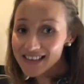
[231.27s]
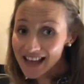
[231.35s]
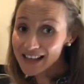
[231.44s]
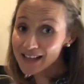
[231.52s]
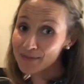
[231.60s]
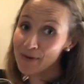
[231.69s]

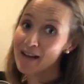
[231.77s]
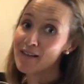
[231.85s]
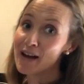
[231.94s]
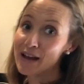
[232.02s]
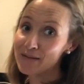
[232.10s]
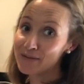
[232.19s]
That is where
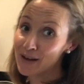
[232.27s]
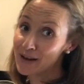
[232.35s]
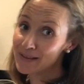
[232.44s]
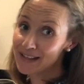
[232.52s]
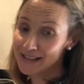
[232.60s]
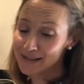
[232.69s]
I have
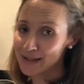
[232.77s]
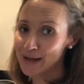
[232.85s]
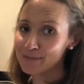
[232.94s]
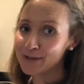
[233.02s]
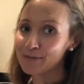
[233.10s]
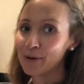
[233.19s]
learned these
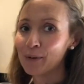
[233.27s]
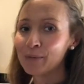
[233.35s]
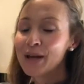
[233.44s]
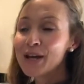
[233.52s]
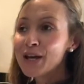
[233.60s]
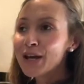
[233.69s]
tips from,
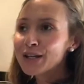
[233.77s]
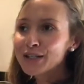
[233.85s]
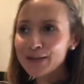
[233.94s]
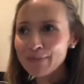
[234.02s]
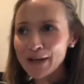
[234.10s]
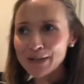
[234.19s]

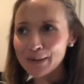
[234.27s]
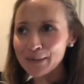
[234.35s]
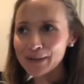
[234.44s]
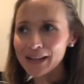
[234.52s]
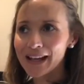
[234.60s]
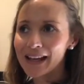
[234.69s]
just by
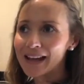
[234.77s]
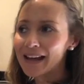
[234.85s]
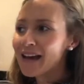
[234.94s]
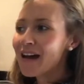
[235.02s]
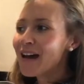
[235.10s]
talking.